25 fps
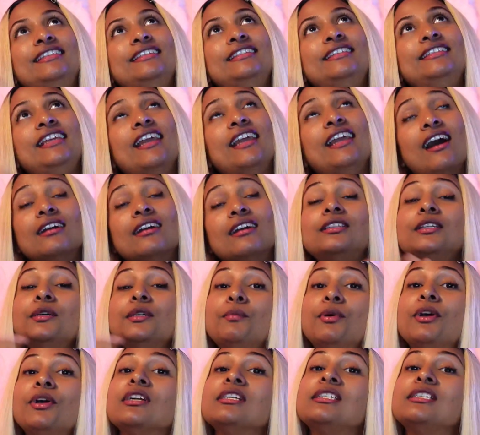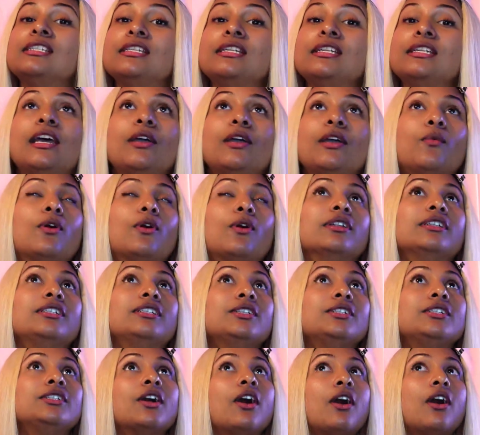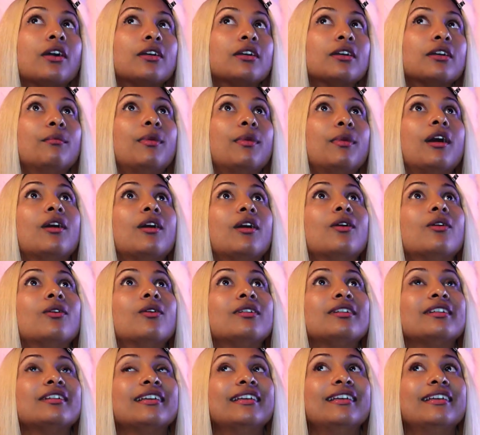The other person I want to talk about